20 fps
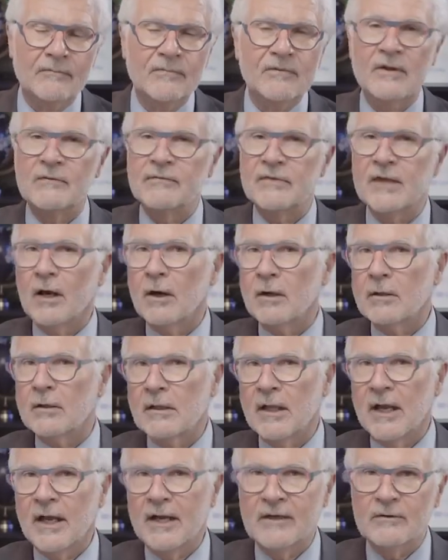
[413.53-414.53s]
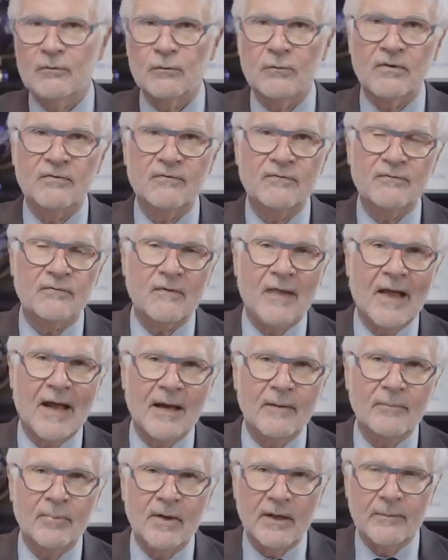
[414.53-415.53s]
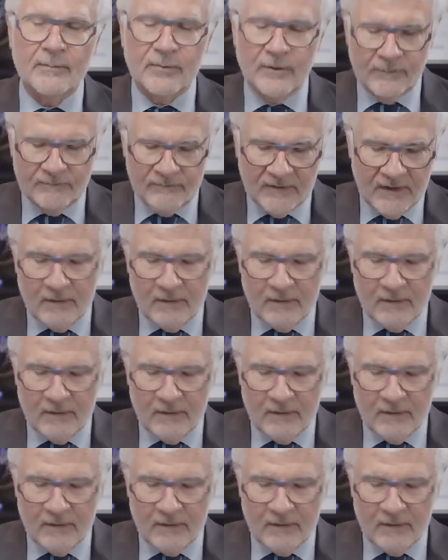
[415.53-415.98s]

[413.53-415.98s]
that they aren't lined with flypaper,